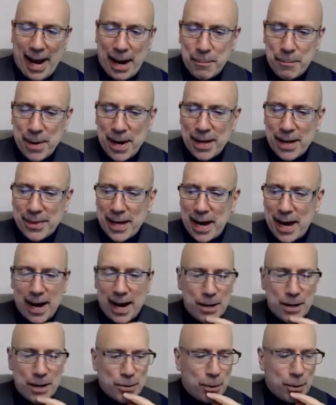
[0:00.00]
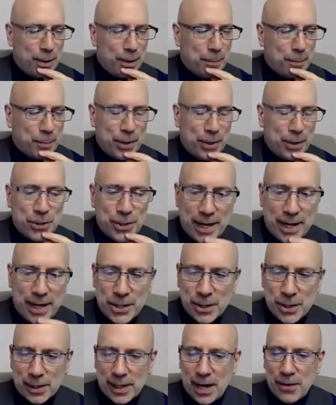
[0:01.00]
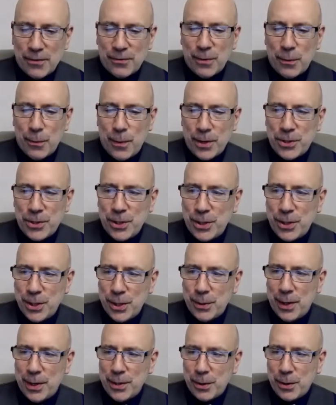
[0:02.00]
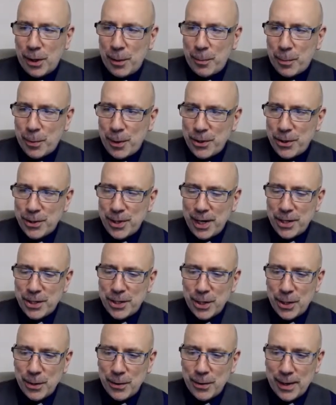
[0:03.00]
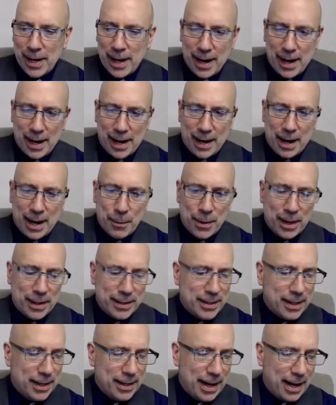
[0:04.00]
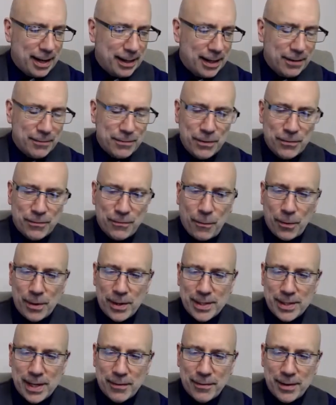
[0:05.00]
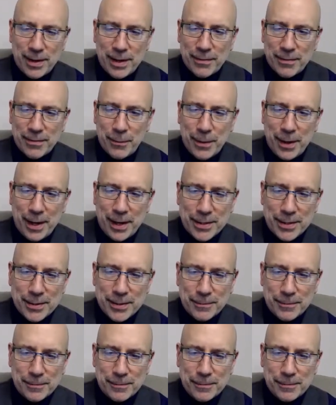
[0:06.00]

Hey Beth, I totally appreciate your love for what you do. I totally appreciate you, and I want to tell you that I love you 47 different ways.